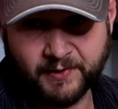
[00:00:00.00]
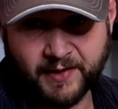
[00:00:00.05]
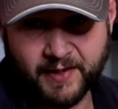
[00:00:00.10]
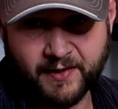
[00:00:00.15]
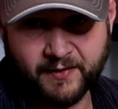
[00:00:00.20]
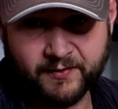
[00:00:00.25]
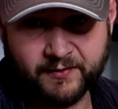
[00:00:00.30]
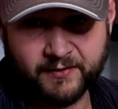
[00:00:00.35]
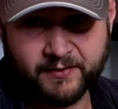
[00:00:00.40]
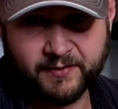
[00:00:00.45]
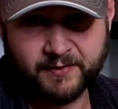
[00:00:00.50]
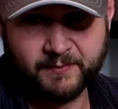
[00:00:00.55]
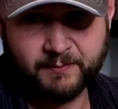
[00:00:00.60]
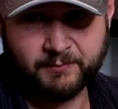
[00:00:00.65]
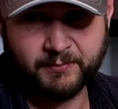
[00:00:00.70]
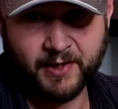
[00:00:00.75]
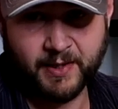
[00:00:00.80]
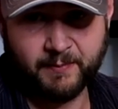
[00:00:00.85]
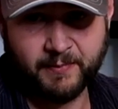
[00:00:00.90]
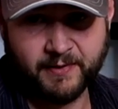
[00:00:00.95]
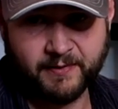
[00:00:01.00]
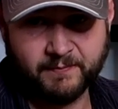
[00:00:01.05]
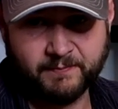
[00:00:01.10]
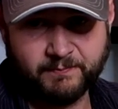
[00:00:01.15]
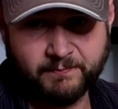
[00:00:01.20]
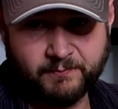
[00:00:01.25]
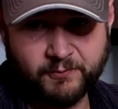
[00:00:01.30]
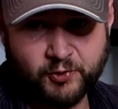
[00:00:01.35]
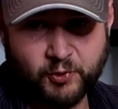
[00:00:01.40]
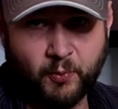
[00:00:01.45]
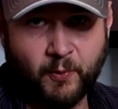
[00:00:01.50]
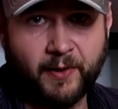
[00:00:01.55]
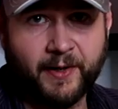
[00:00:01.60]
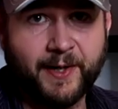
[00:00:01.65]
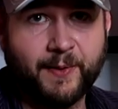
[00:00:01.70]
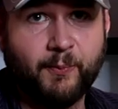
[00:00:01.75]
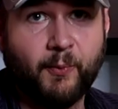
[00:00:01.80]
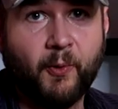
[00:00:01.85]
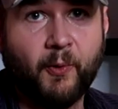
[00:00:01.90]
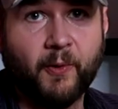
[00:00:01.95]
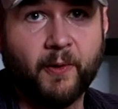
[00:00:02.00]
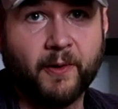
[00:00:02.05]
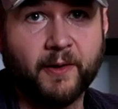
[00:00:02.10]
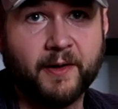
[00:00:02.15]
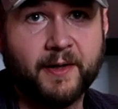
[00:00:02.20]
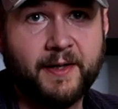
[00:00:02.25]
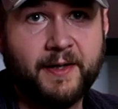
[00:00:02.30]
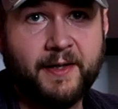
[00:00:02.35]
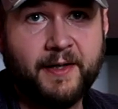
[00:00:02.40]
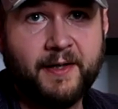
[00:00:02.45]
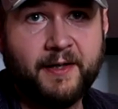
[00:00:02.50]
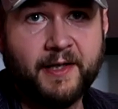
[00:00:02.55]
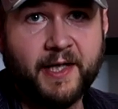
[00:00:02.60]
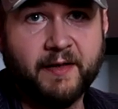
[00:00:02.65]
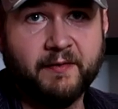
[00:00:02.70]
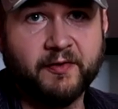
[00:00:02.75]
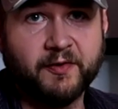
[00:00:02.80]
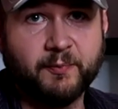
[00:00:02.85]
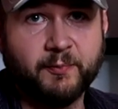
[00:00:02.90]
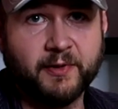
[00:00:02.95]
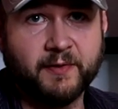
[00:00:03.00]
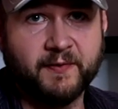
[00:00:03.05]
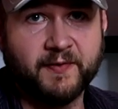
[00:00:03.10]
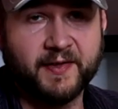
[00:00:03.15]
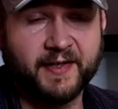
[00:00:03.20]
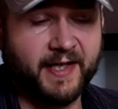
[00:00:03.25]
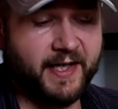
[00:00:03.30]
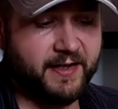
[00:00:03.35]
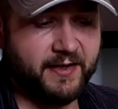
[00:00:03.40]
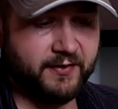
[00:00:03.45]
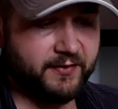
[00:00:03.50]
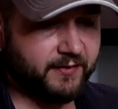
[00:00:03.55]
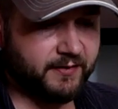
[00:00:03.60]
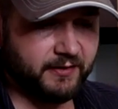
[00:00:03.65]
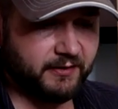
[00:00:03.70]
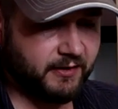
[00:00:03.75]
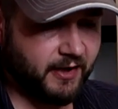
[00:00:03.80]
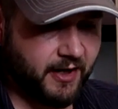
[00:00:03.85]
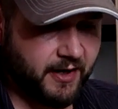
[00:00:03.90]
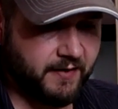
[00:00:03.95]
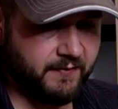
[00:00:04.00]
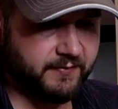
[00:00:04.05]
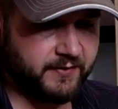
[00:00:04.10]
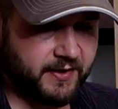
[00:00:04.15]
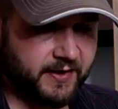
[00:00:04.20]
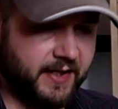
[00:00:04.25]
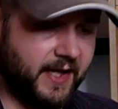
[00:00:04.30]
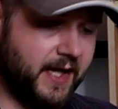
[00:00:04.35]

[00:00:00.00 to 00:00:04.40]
list probably 20 more of his movies that I just love to